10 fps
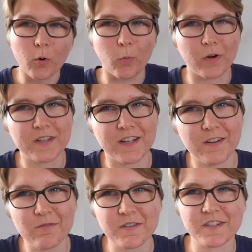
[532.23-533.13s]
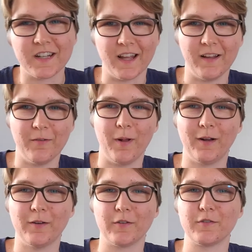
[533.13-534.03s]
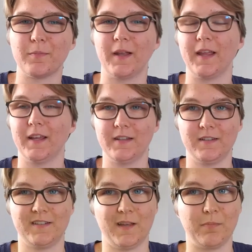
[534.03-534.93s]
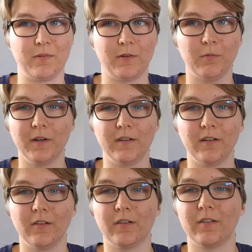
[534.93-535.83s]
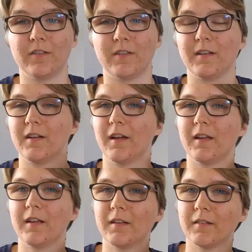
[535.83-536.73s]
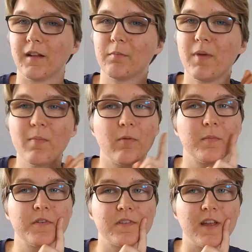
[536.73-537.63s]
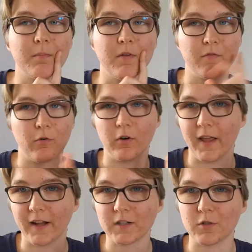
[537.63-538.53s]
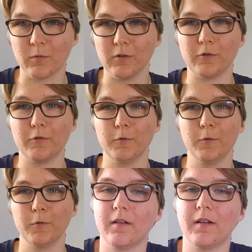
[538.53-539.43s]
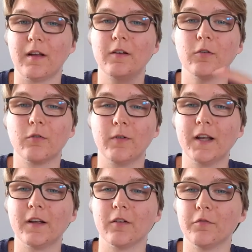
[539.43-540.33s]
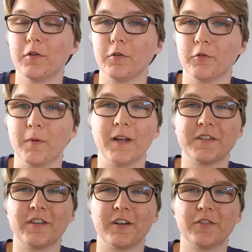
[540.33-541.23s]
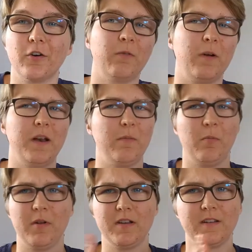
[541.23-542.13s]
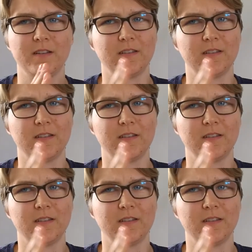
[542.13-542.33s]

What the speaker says: What I always like while cosplaying, and this happened quite a lot, is that that people mistake me for an actual dude. They look really confused when I start talking at the moment.